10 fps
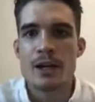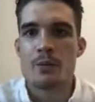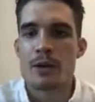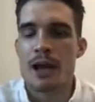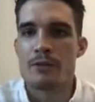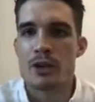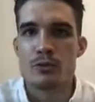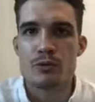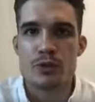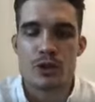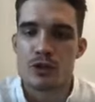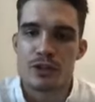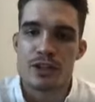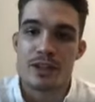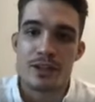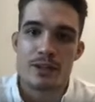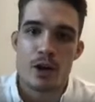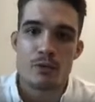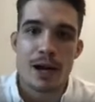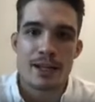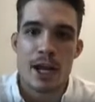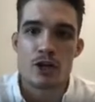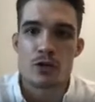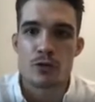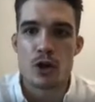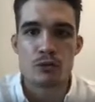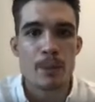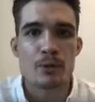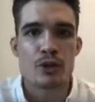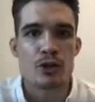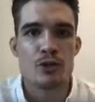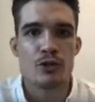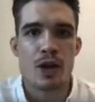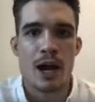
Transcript: we have the eradication of corruption.